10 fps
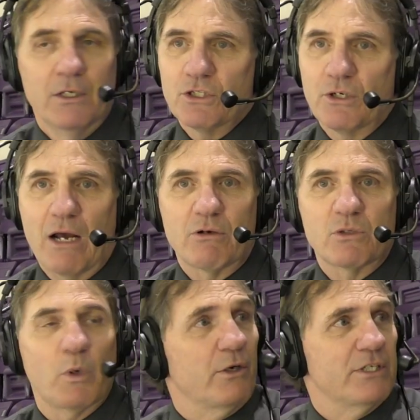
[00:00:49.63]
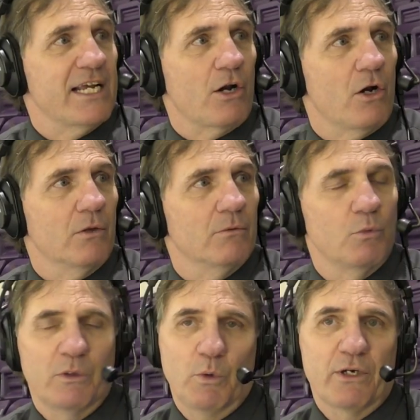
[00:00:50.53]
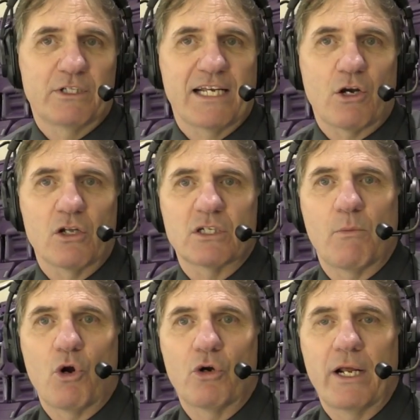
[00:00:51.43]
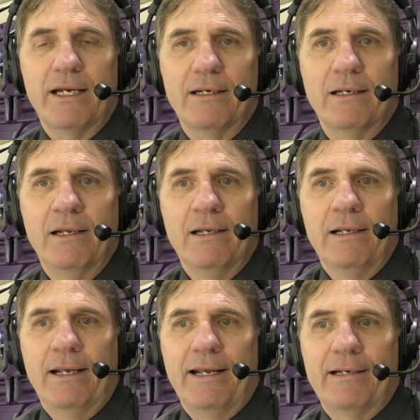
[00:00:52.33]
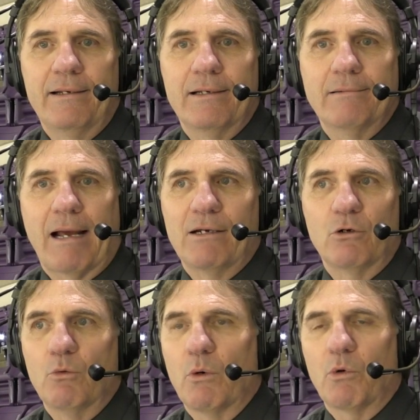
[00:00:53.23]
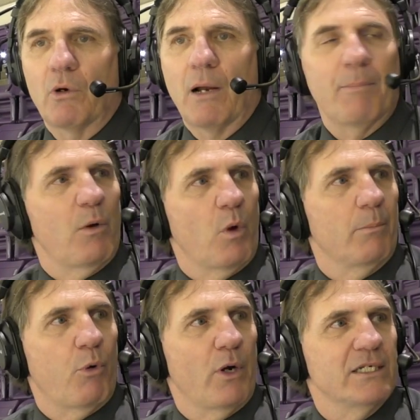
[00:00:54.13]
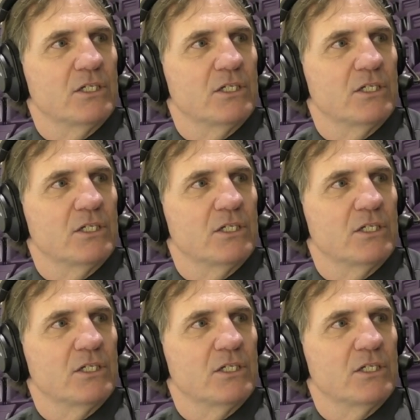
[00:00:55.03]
So now it's winner take all. winner take all tomorrow night, and and uh, I don't know what we're up by one point.